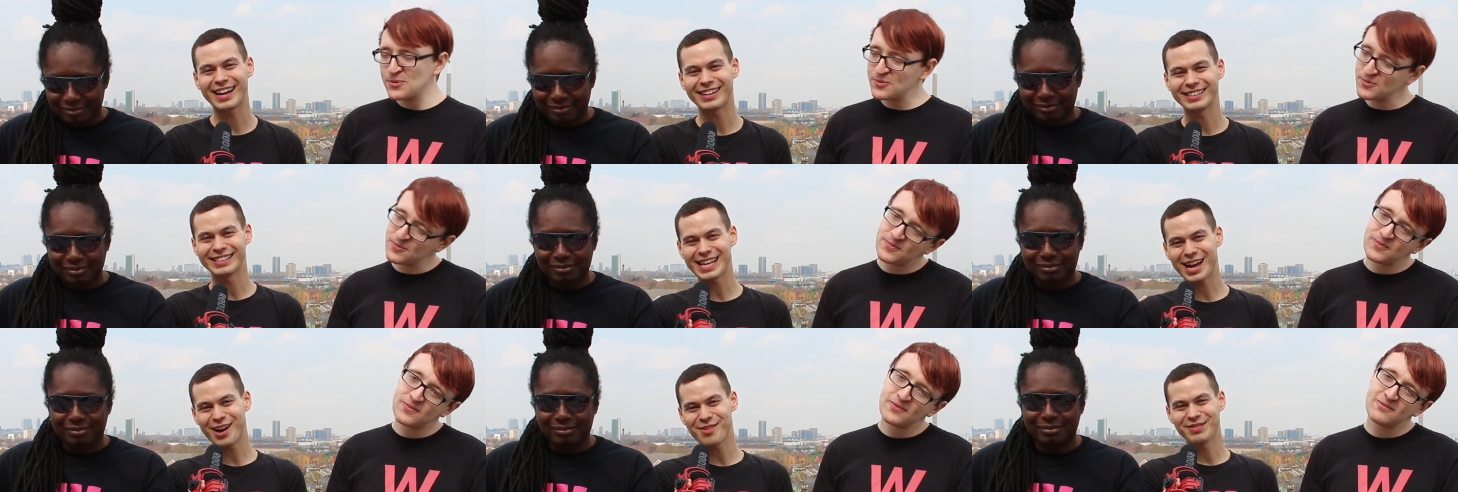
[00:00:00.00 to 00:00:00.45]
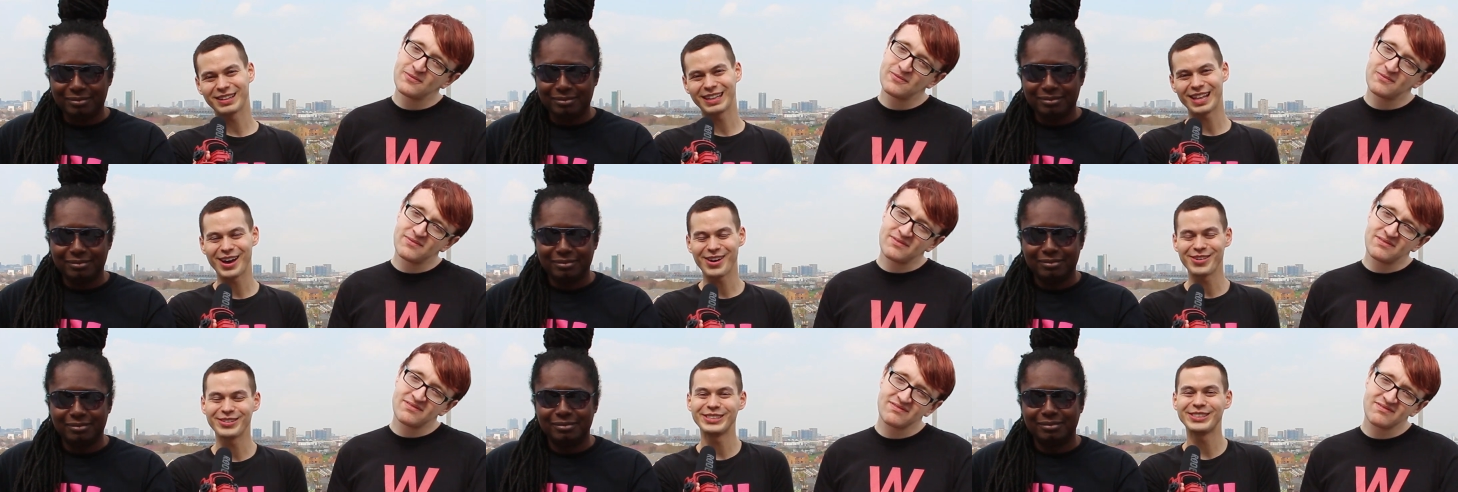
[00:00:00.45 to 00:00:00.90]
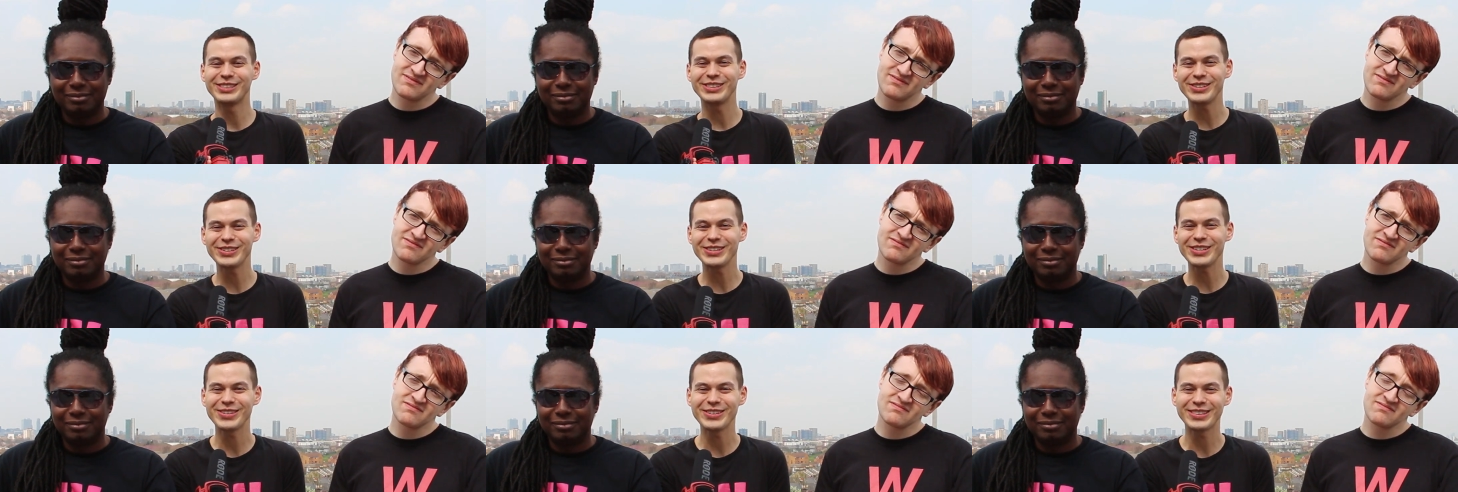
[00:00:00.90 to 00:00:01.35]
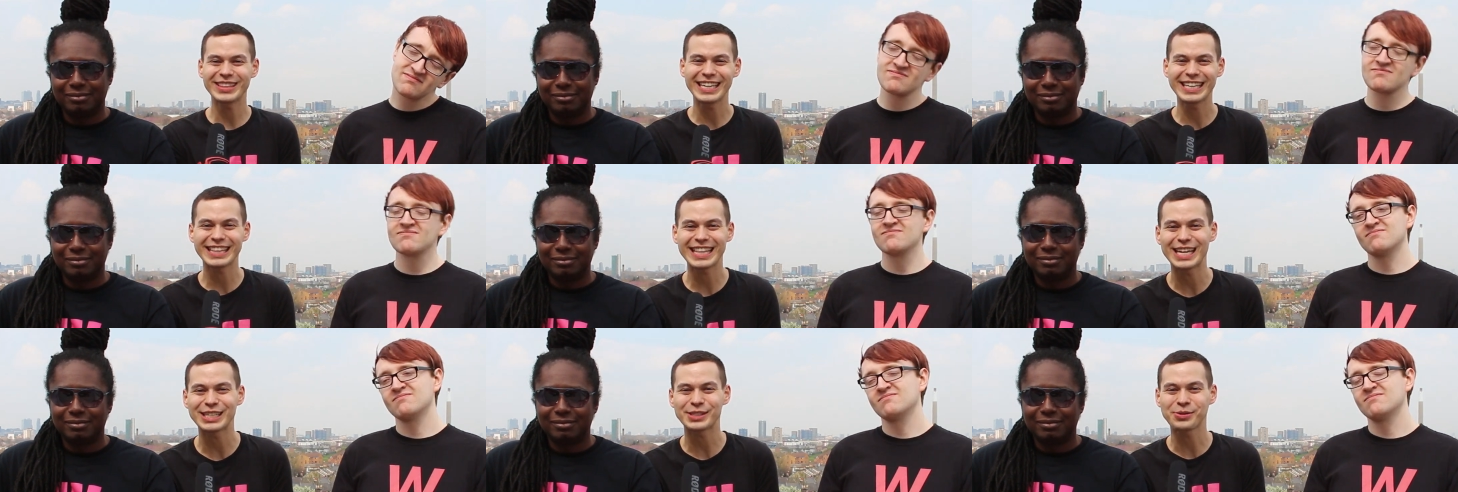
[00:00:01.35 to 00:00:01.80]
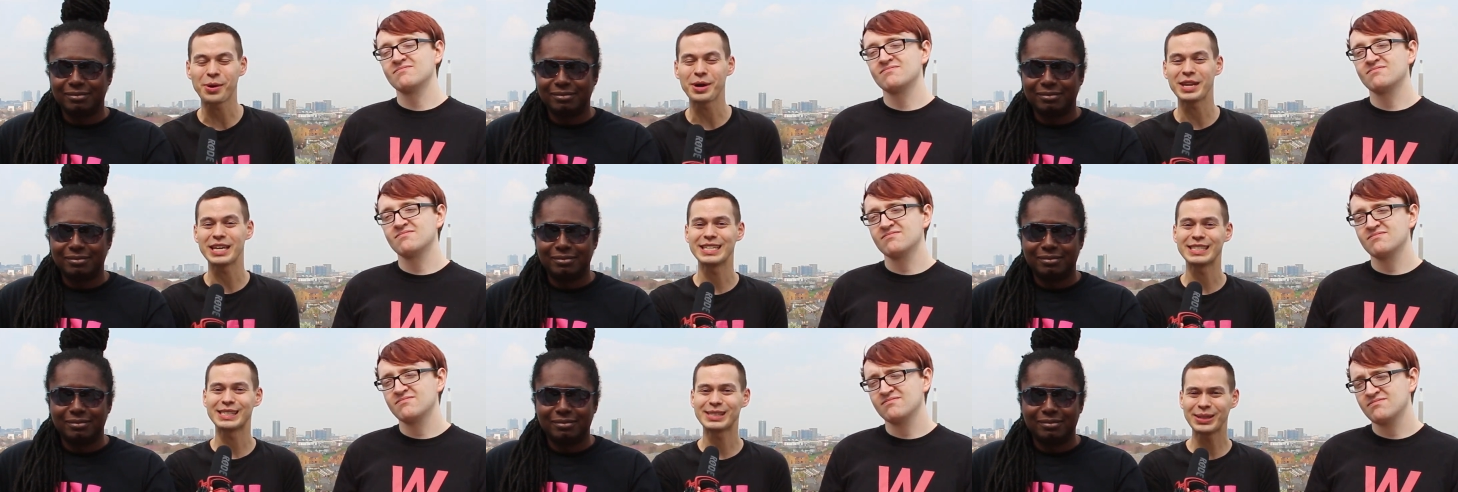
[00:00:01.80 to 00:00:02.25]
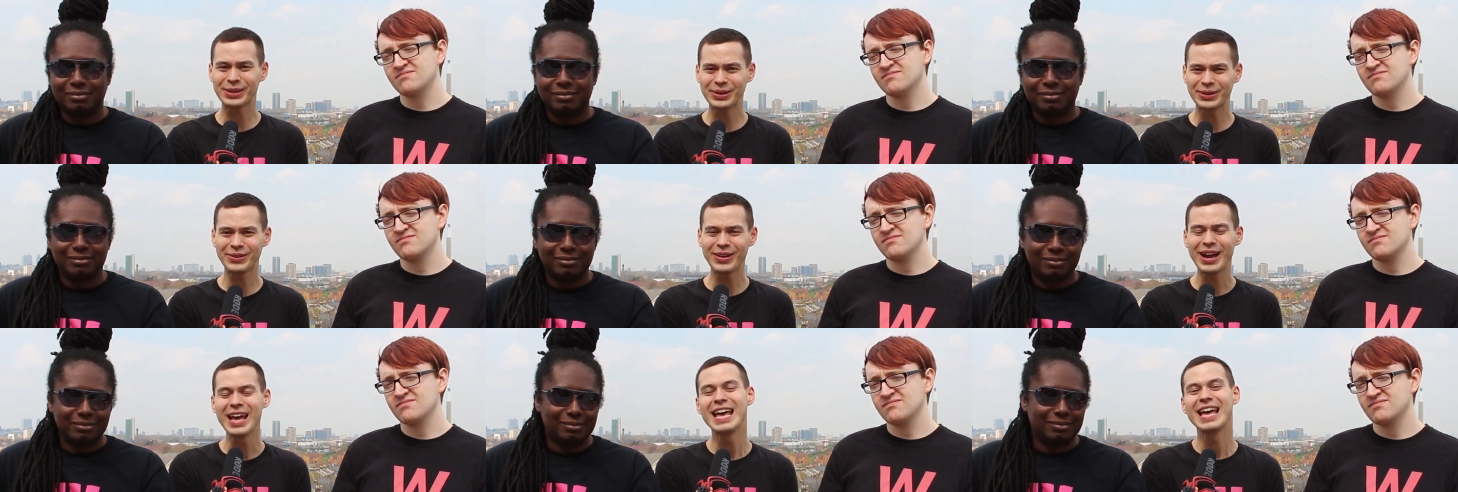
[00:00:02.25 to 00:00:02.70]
Speaker 1: out down below. Do you think that 22